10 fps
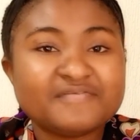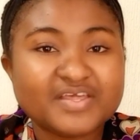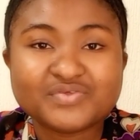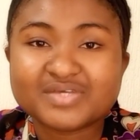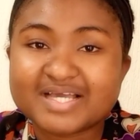
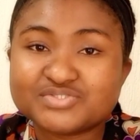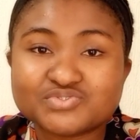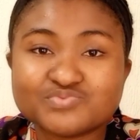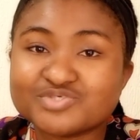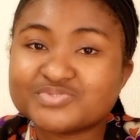thank you guys
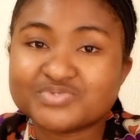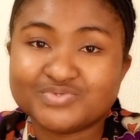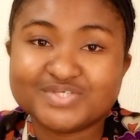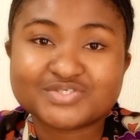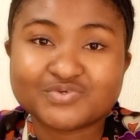so much for
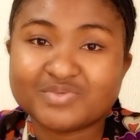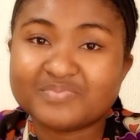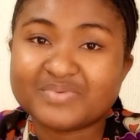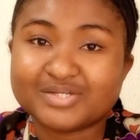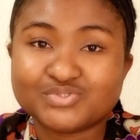always
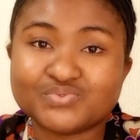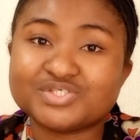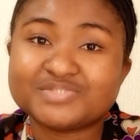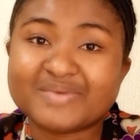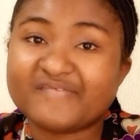coming back to
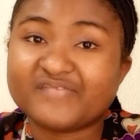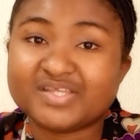watch my